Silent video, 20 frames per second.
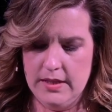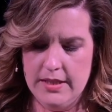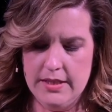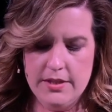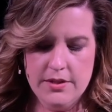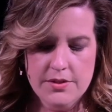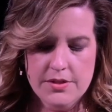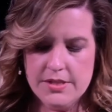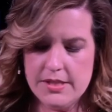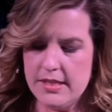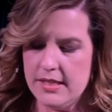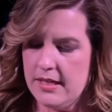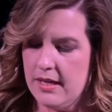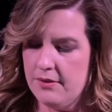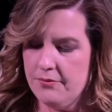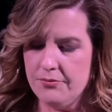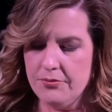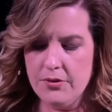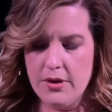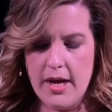There is enough
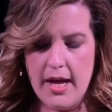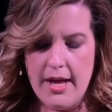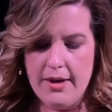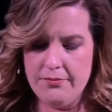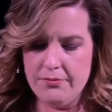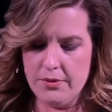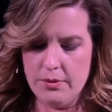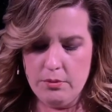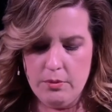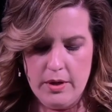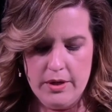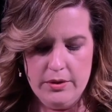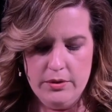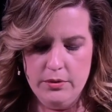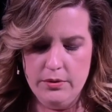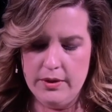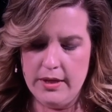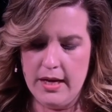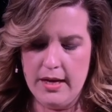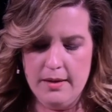for everyone
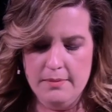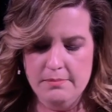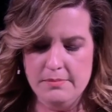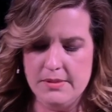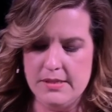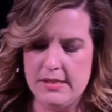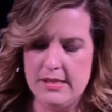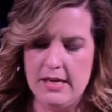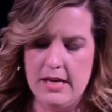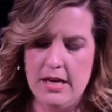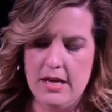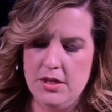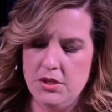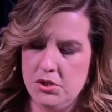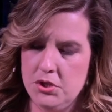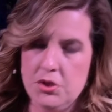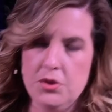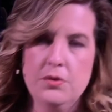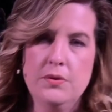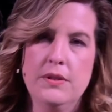who comes
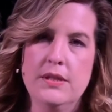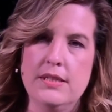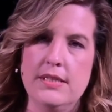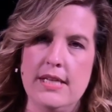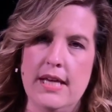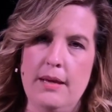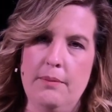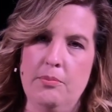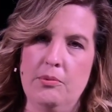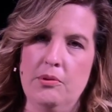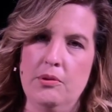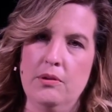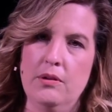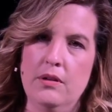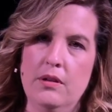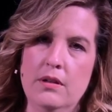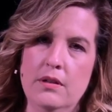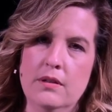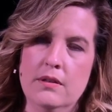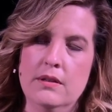to the table.
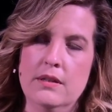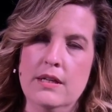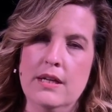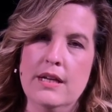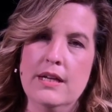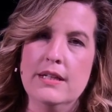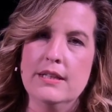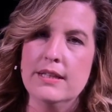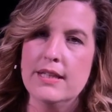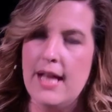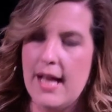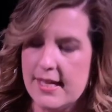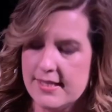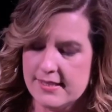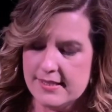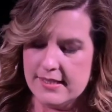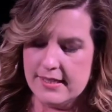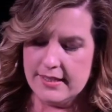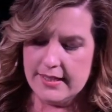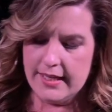Last
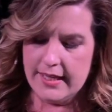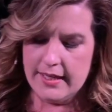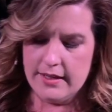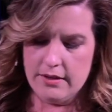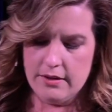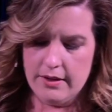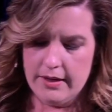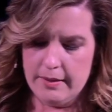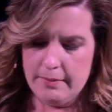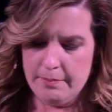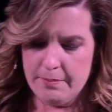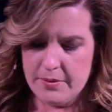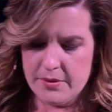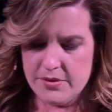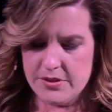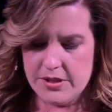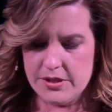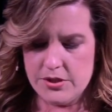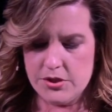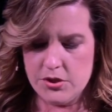Sunday at our
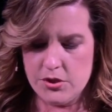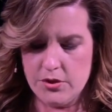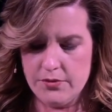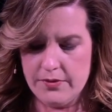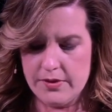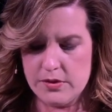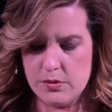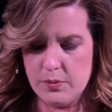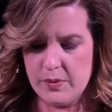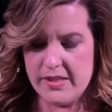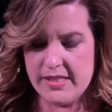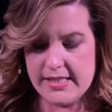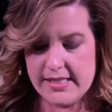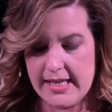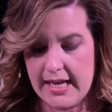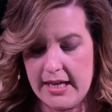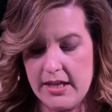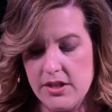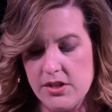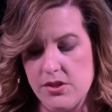in-person service, we
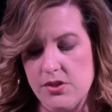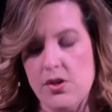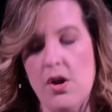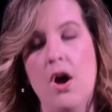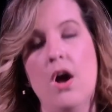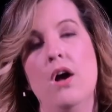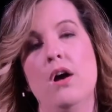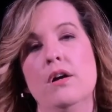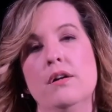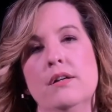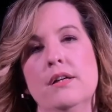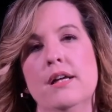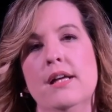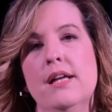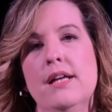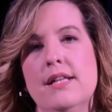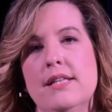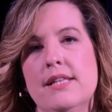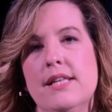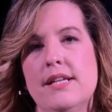sang a song
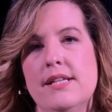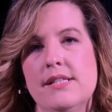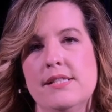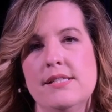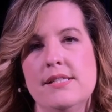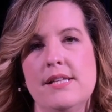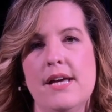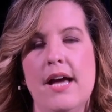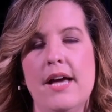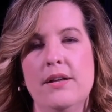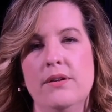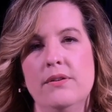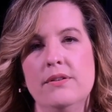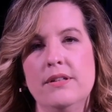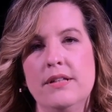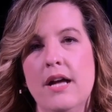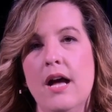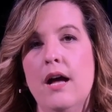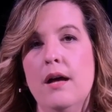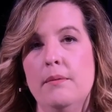that is
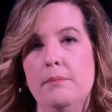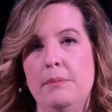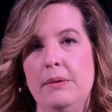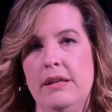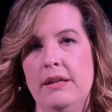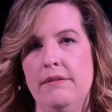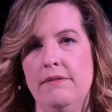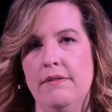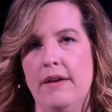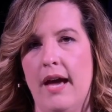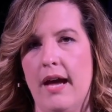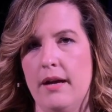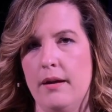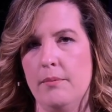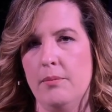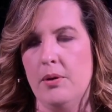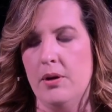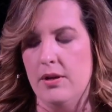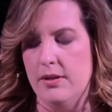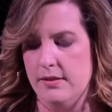titled, "Come Ye
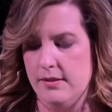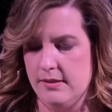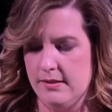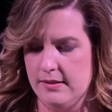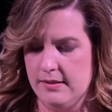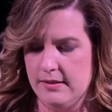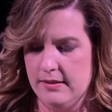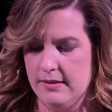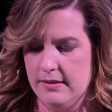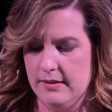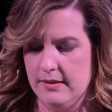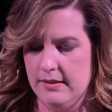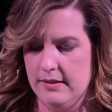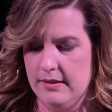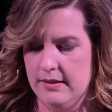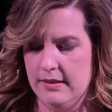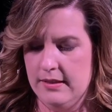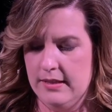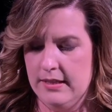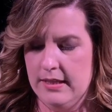Vagabonds."
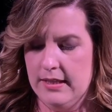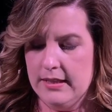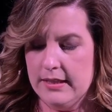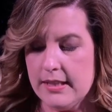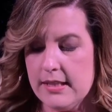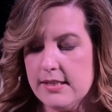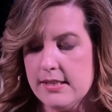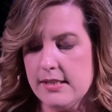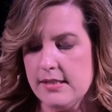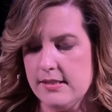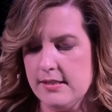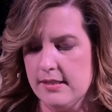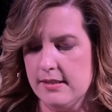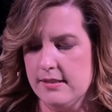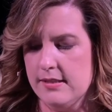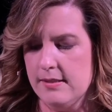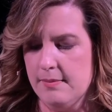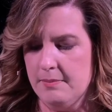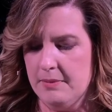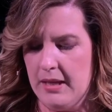Listen to
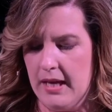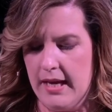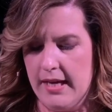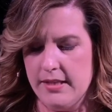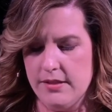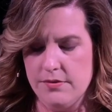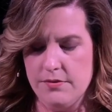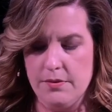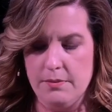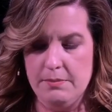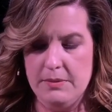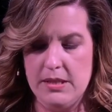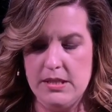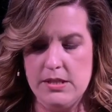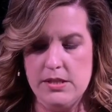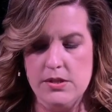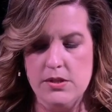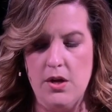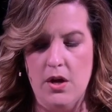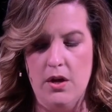some lines from this
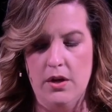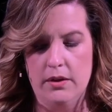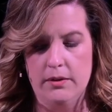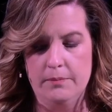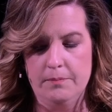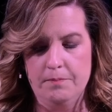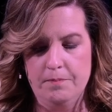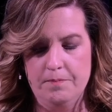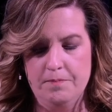song.